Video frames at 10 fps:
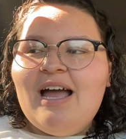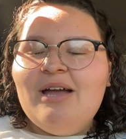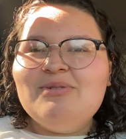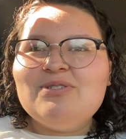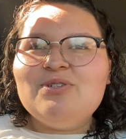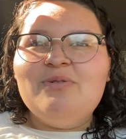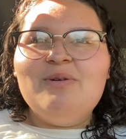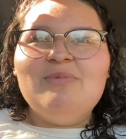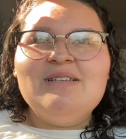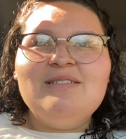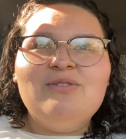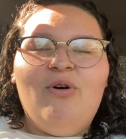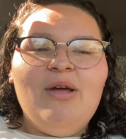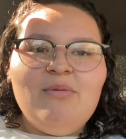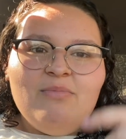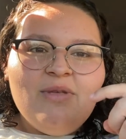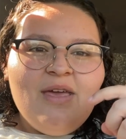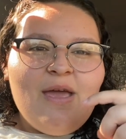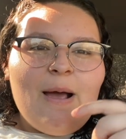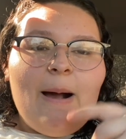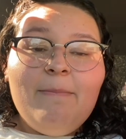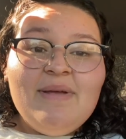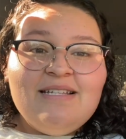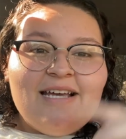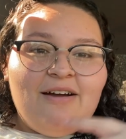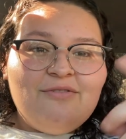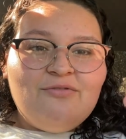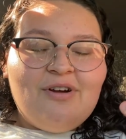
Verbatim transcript: I was doing was going up and down